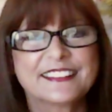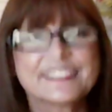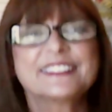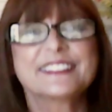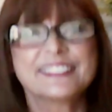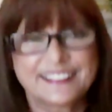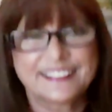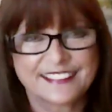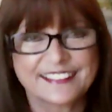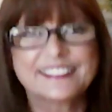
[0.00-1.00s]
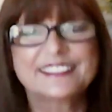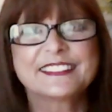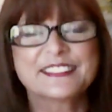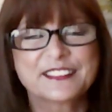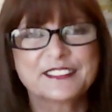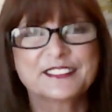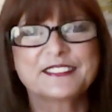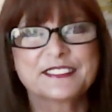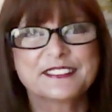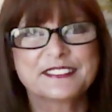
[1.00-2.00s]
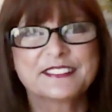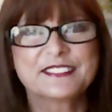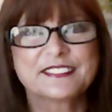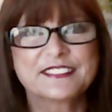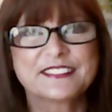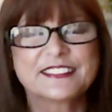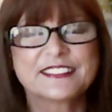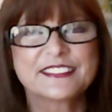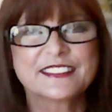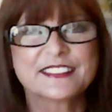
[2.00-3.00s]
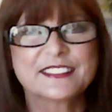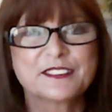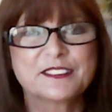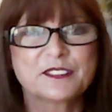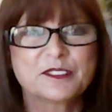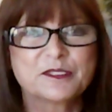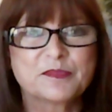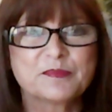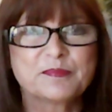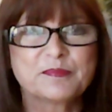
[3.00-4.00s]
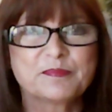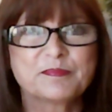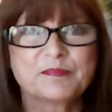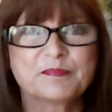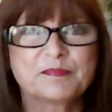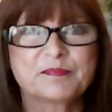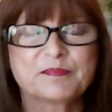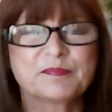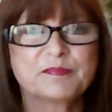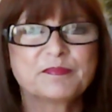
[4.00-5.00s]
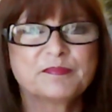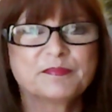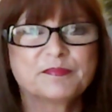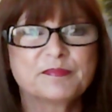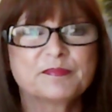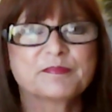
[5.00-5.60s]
The person shown says nothing.